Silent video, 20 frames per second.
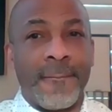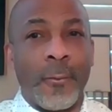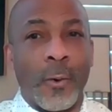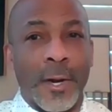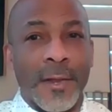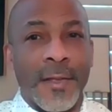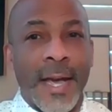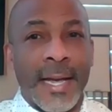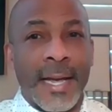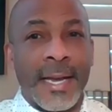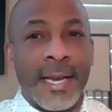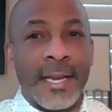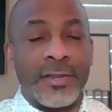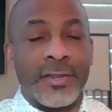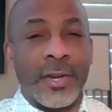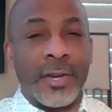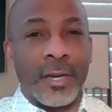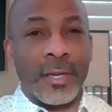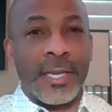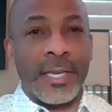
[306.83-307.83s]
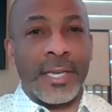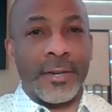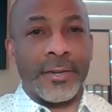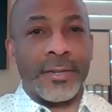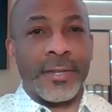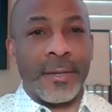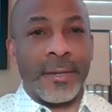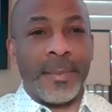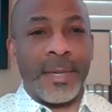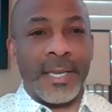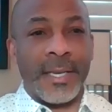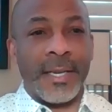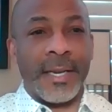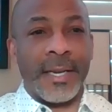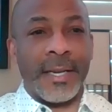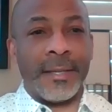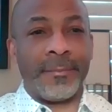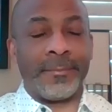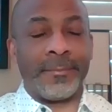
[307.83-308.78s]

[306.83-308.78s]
for that HR leader to be